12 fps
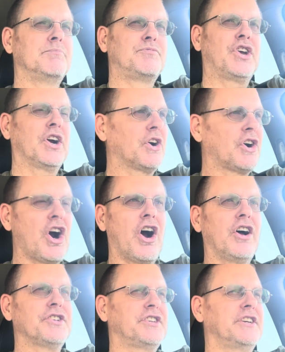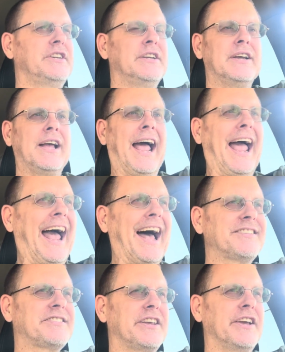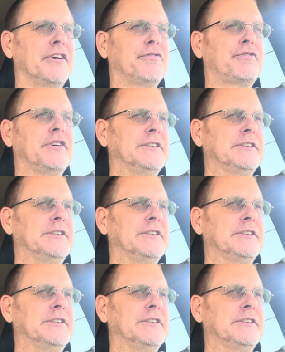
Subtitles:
Tucker Carlson asked if